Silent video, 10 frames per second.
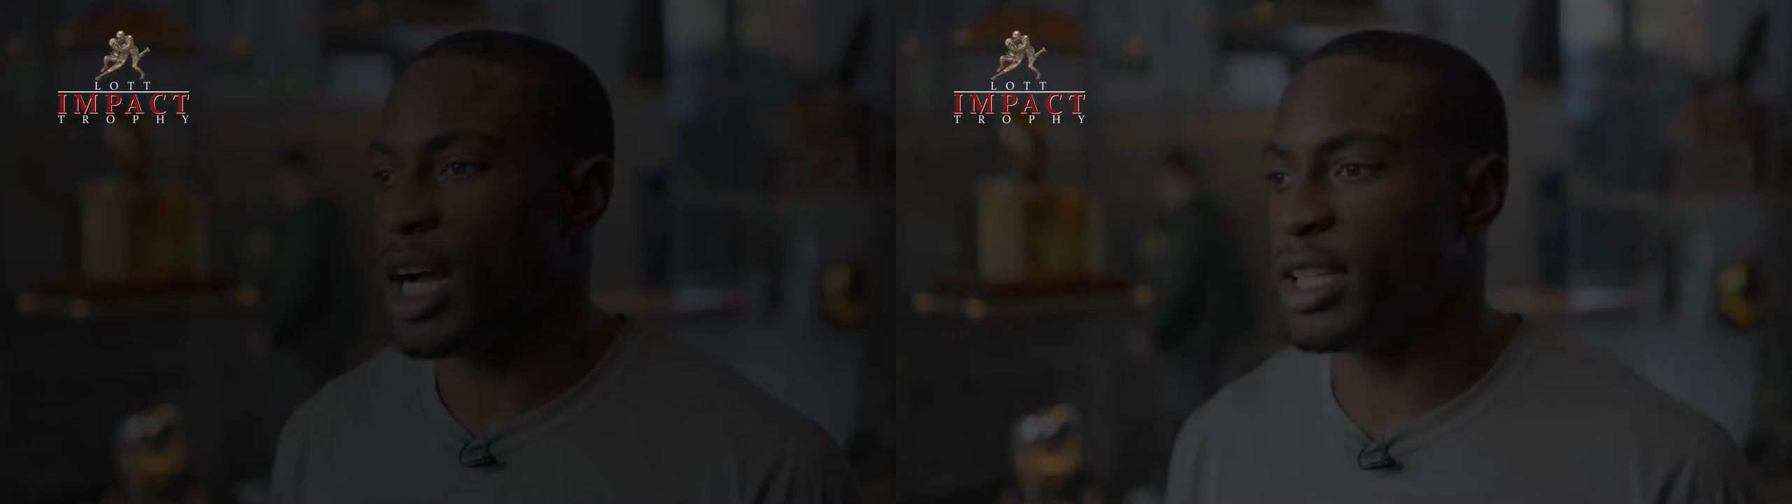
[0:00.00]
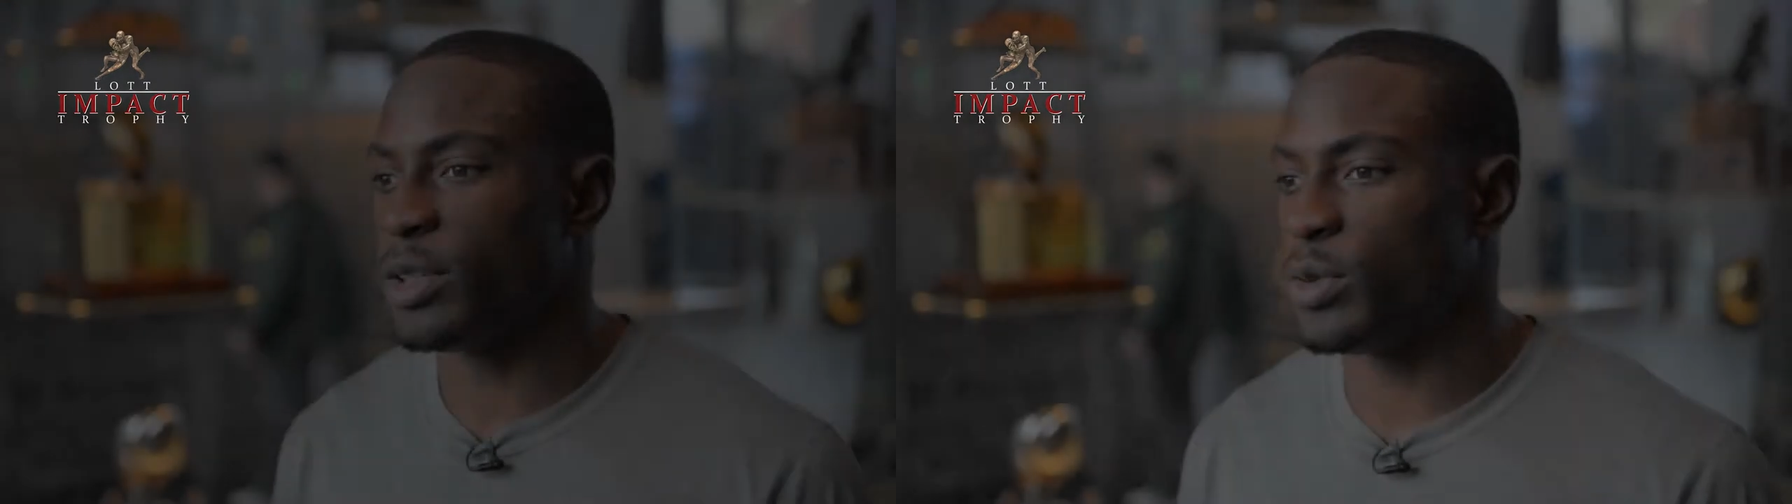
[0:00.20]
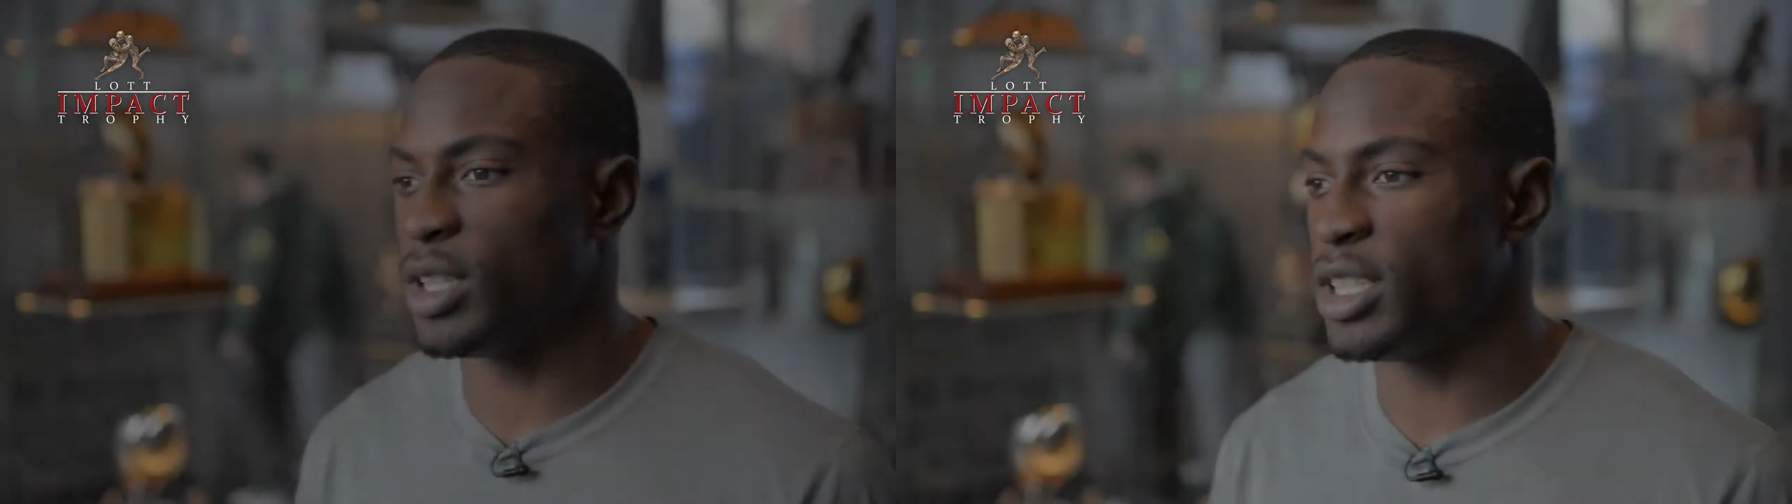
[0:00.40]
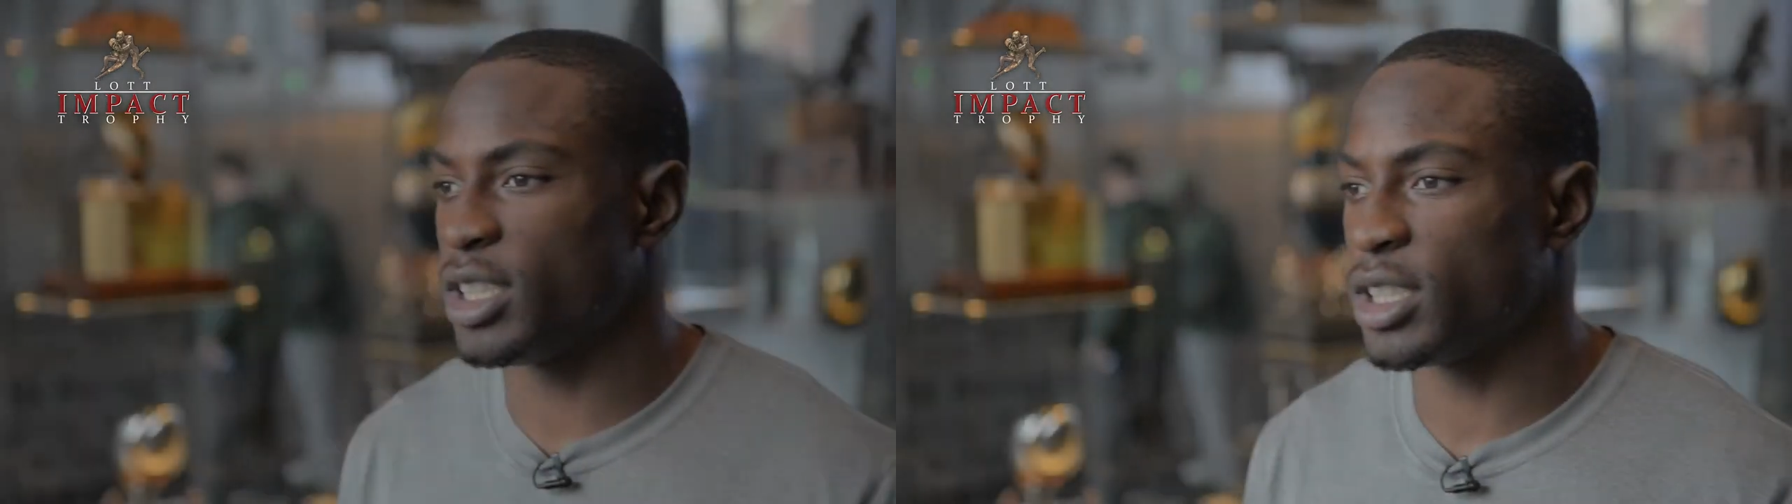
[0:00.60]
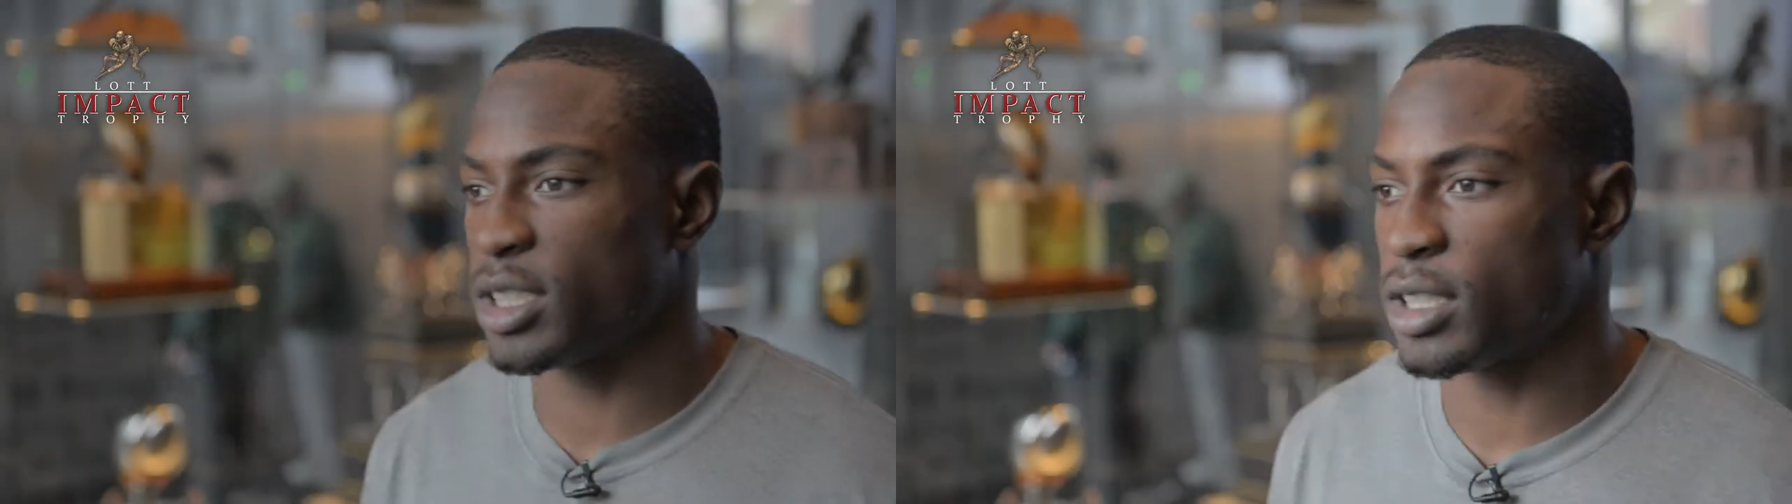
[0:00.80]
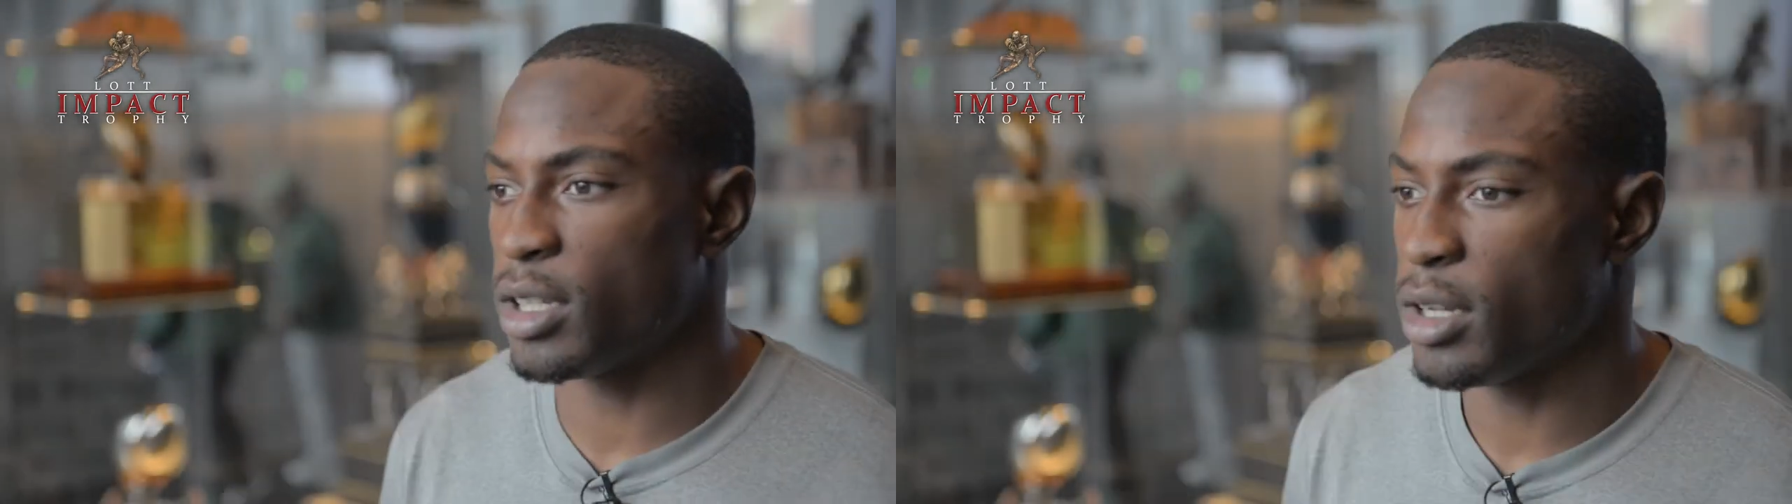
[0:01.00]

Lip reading: I think really just